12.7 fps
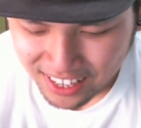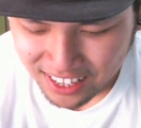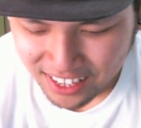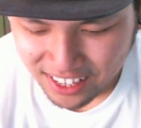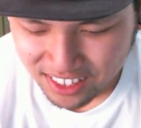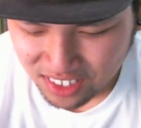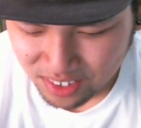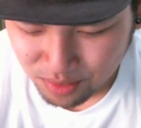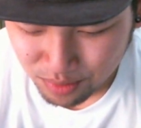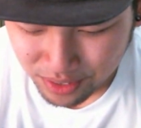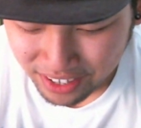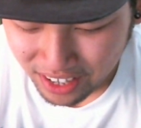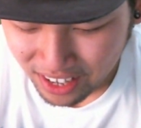And they're
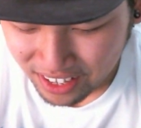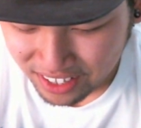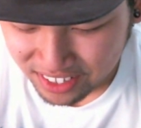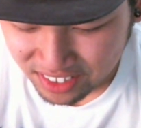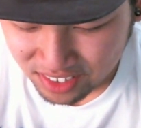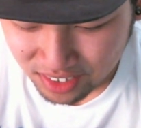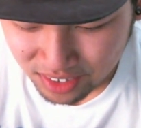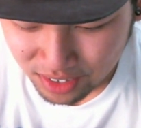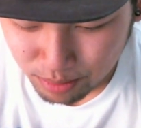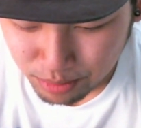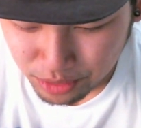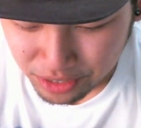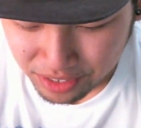wearing high heels. Oh
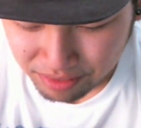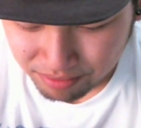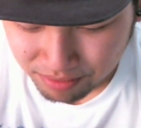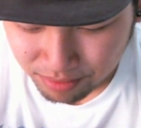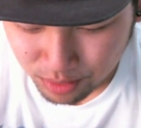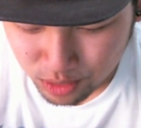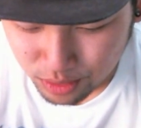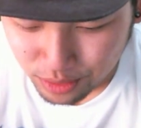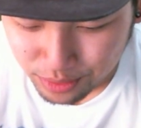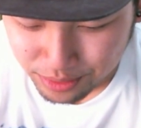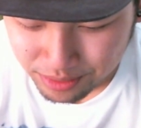boy. What's new?